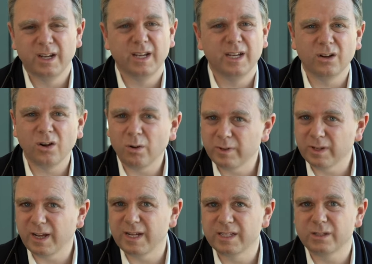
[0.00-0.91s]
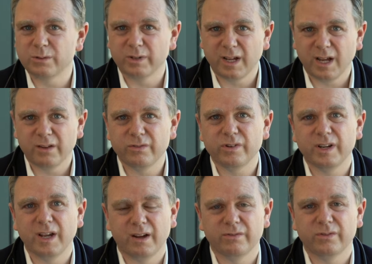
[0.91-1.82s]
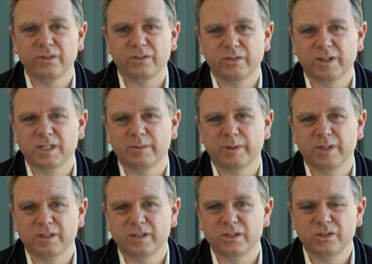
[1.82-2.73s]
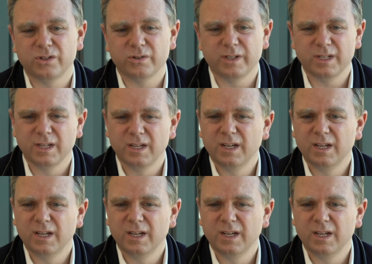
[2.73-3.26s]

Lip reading: It complicates the recovery after the transplant surgery.